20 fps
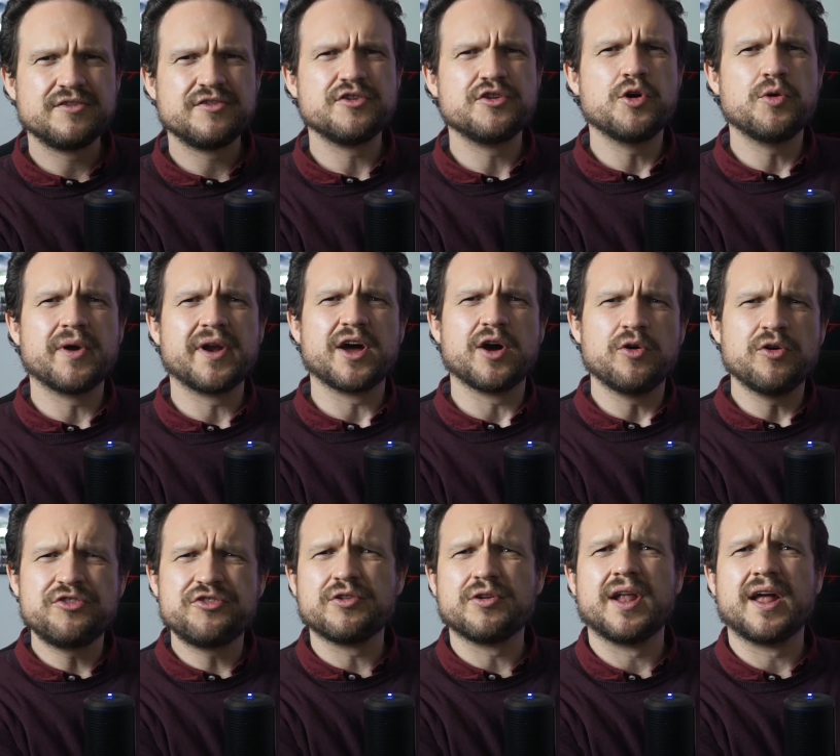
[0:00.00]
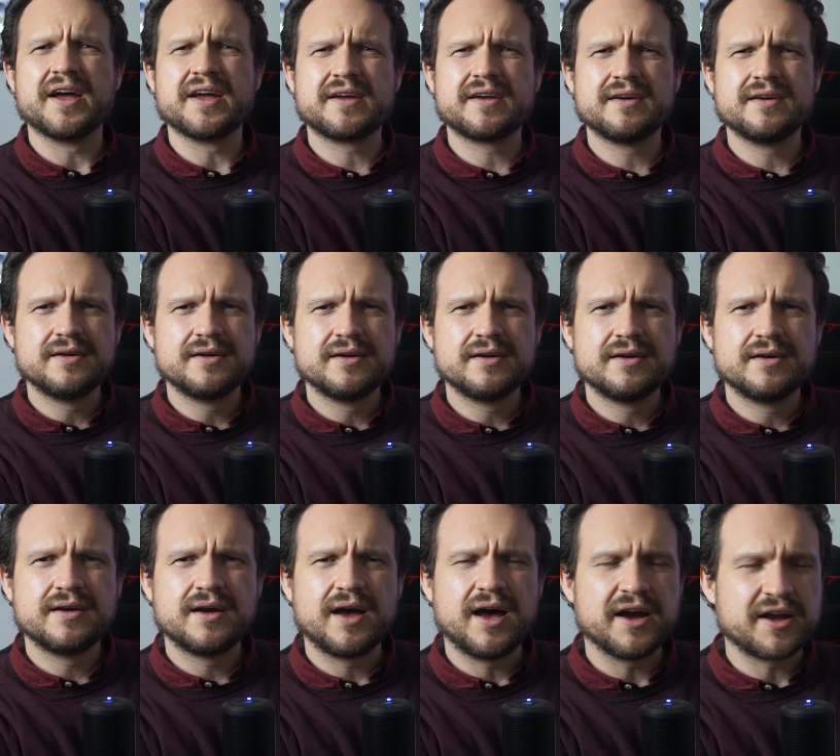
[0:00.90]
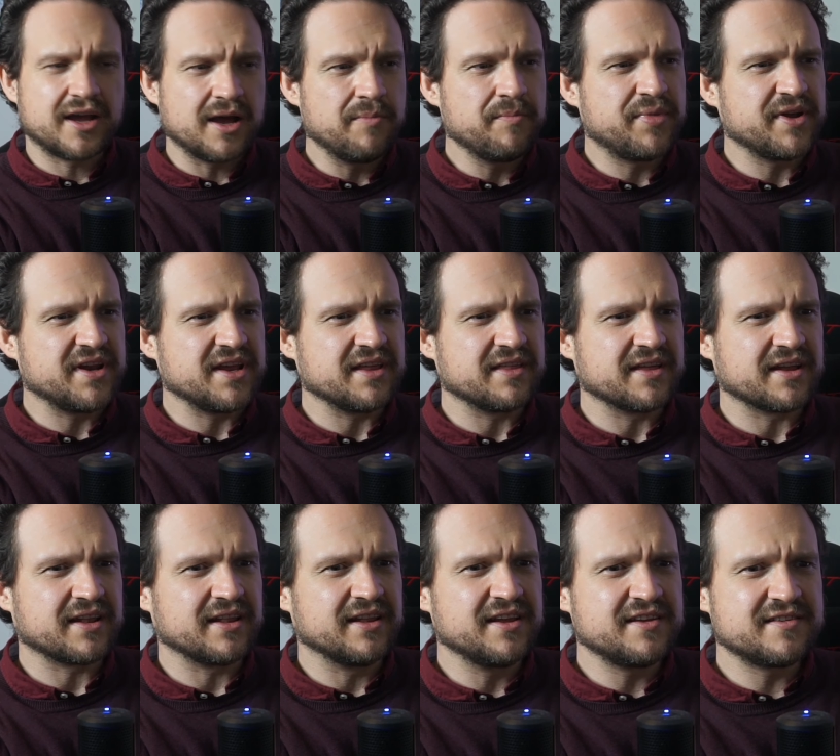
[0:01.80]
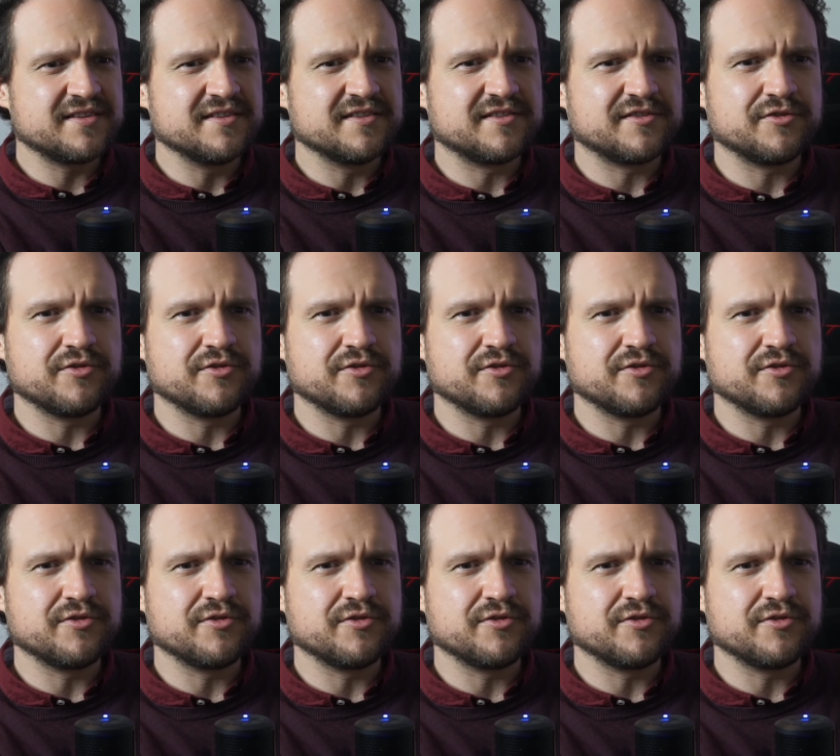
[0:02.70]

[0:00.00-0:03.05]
Do you know what I also like? A company that listens to